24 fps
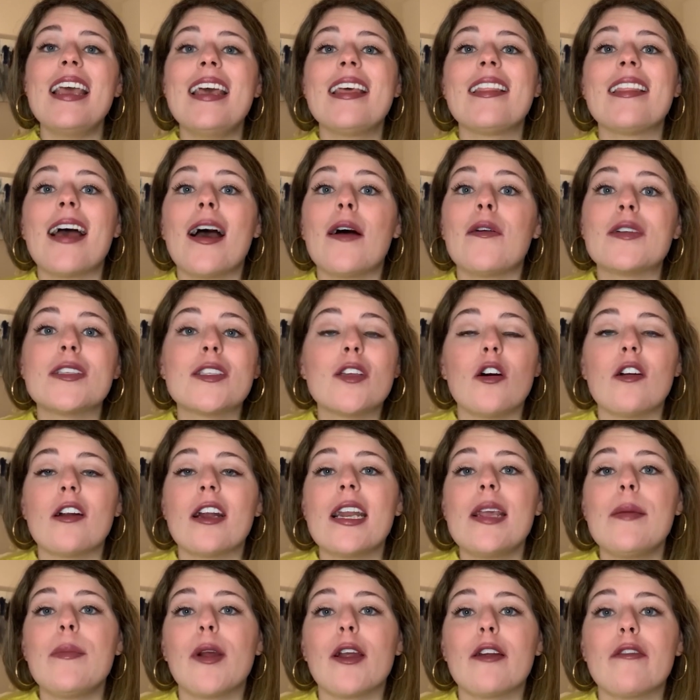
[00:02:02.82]
that was
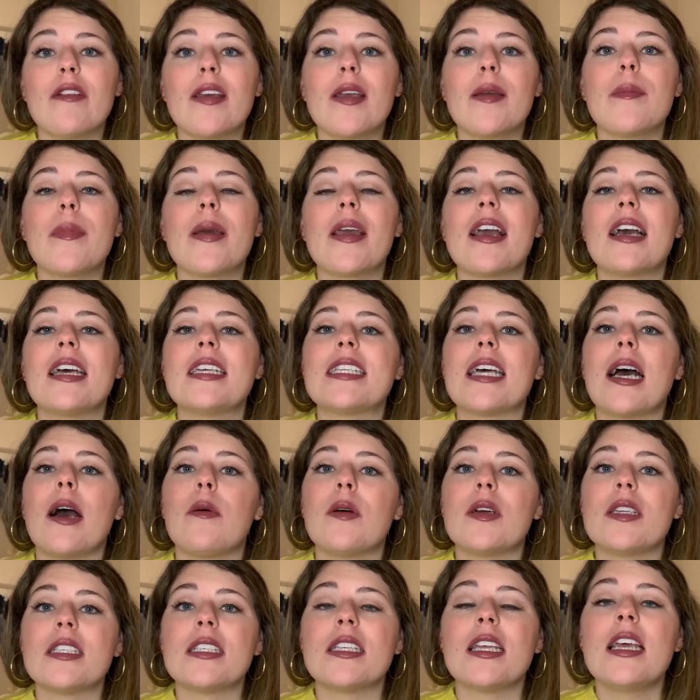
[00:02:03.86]
already perfect, because I
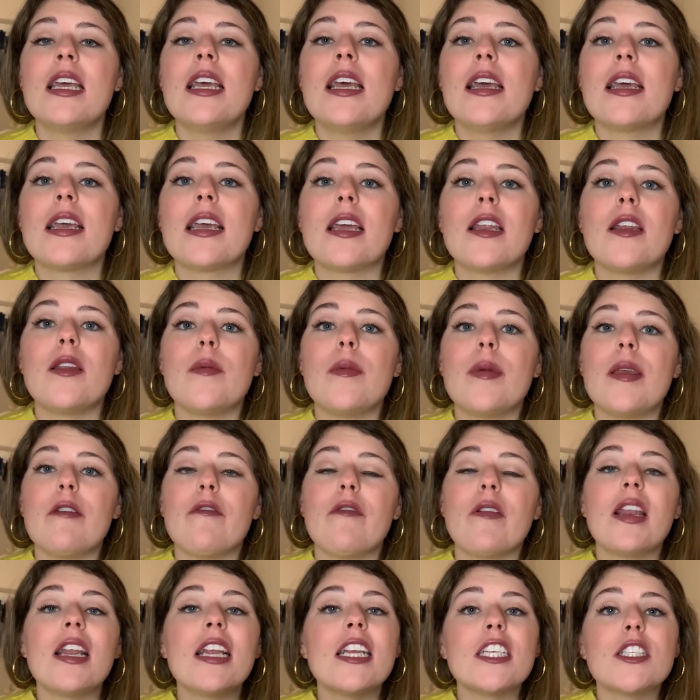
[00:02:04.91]
was going to be
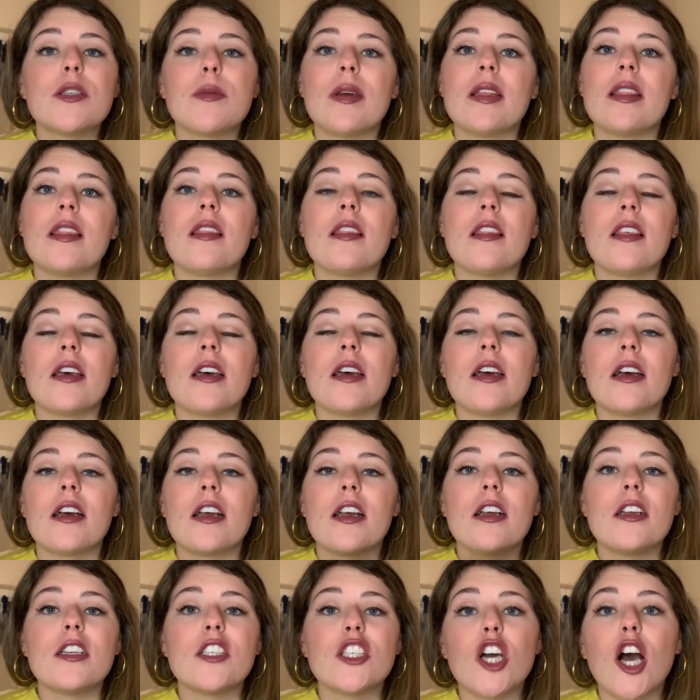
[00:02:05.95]
finished with the
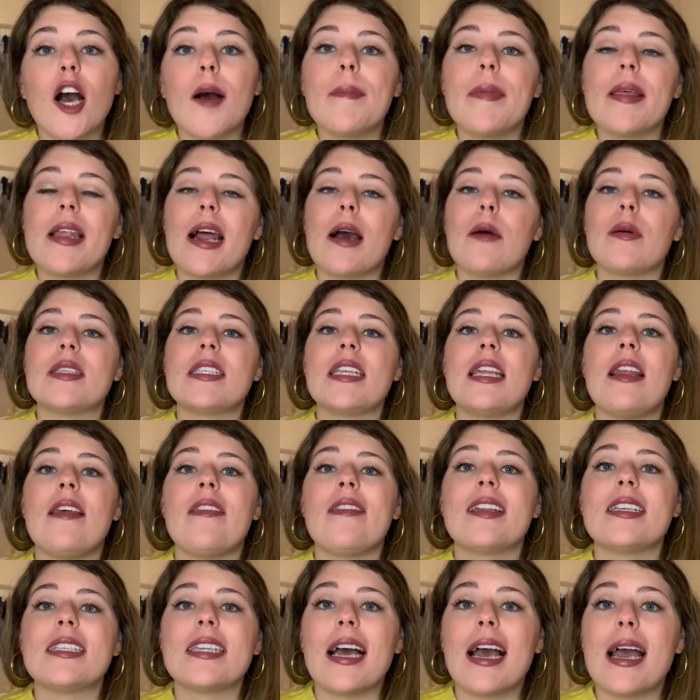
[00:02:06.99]
job that I was in at
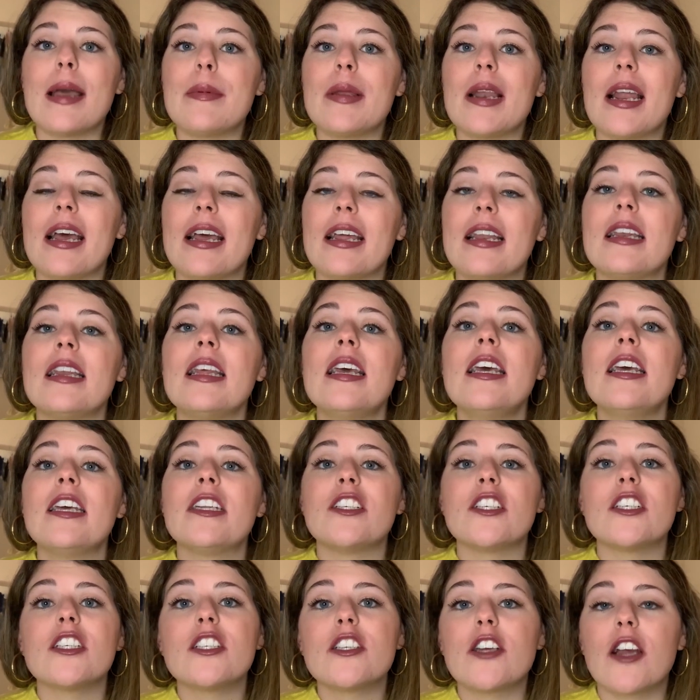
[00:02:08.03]
the time, and I had
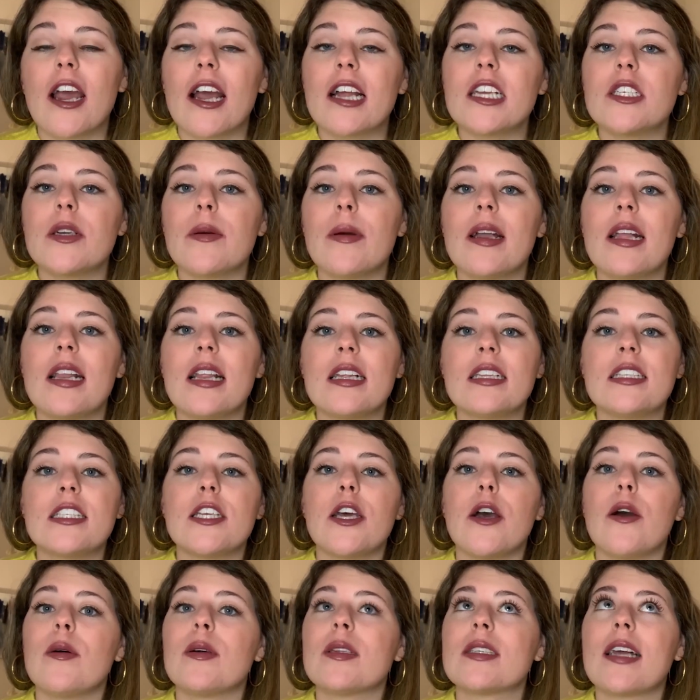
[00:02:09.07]
just graduated. So
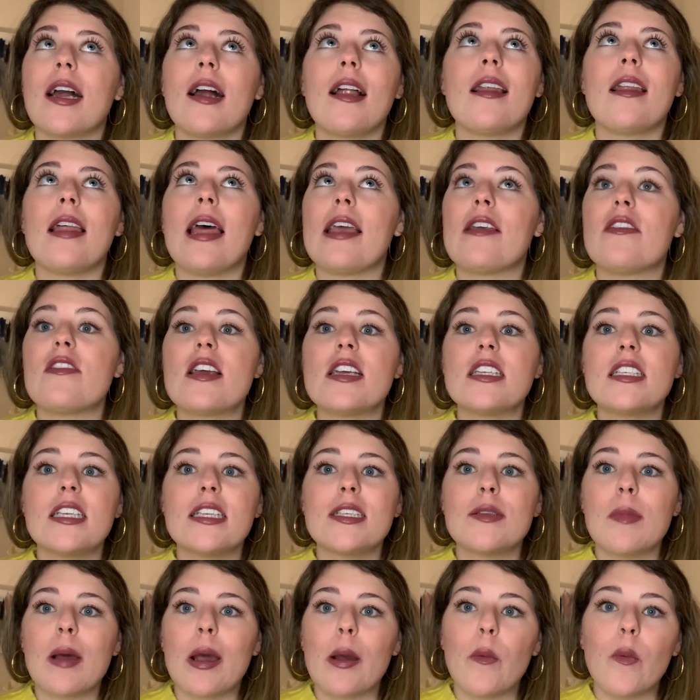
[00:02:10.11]
I was kind of like, this is
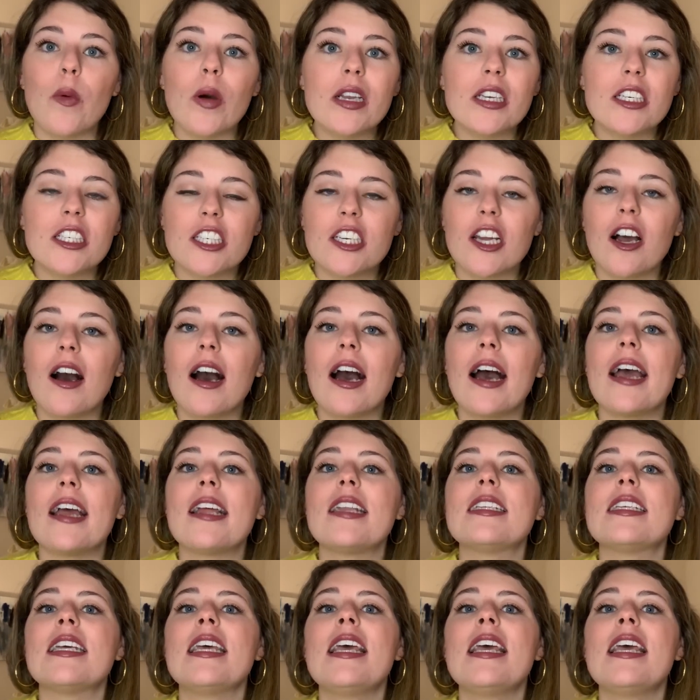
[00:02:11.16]
my one shot,